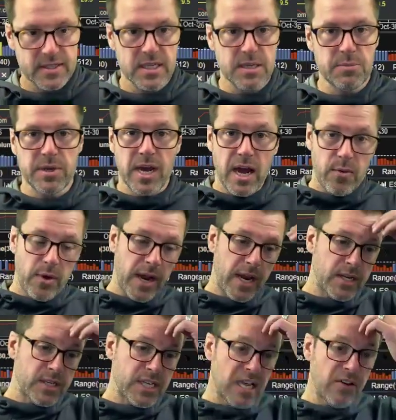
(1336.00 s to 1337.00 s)
CPI
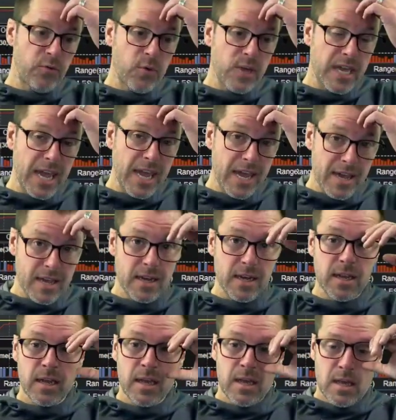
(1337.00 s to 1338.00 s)
range. If we
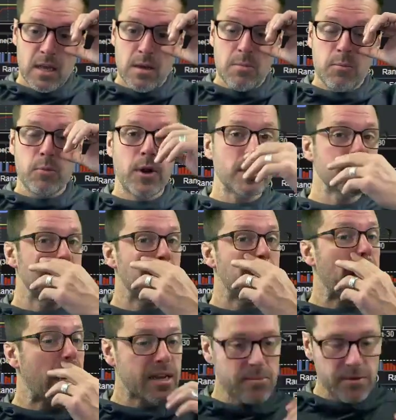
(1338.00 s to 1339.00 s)
can press the
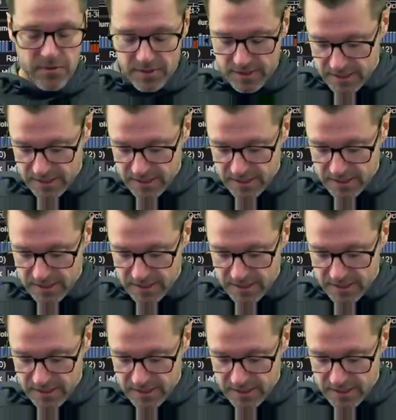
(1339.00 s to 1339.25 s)
bottom of the